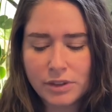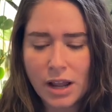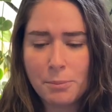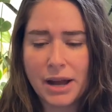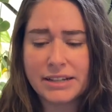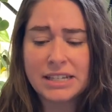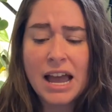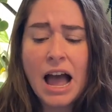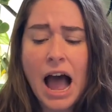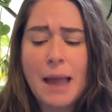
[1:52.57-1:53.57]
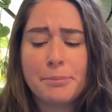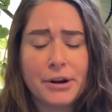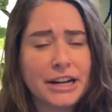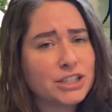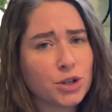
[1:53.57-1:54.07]
But I'm
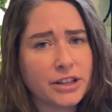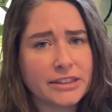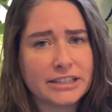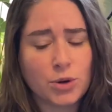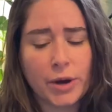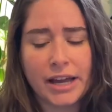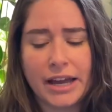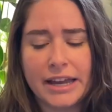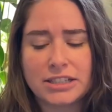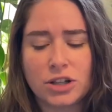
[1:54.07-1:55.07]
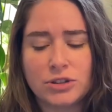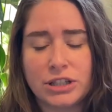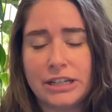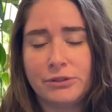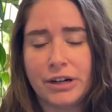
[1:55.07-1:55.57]
pretty sure that this Hoya is
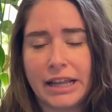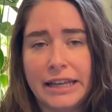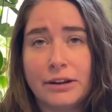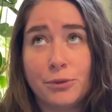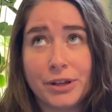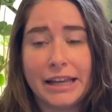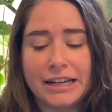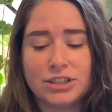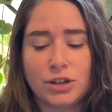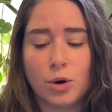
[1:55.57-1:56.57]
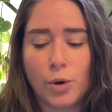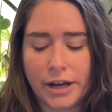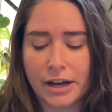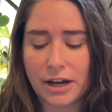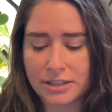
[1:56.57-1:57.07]
closely related to the
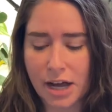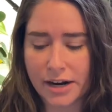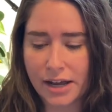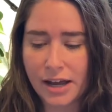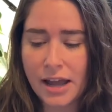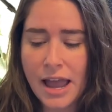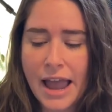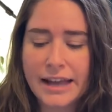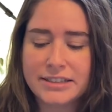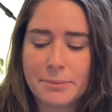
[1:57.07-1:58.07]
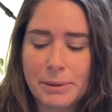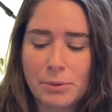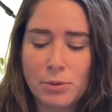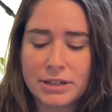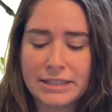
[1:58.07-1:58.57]
Hoya caudata. And some people
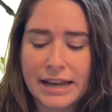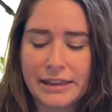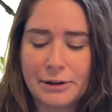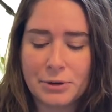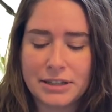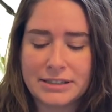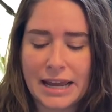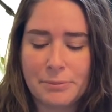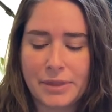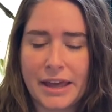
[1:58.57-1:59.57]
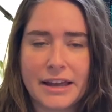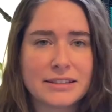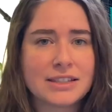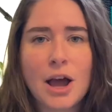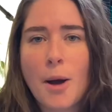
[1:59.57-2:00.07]
were saying they were the same
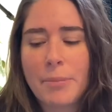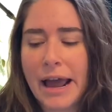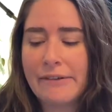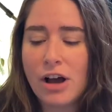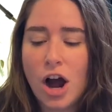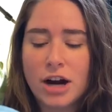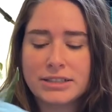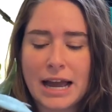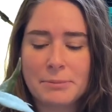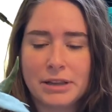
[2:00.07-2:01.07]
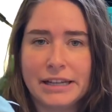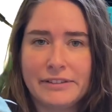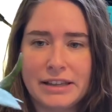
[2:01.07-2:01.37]
things. But I have a hard time believing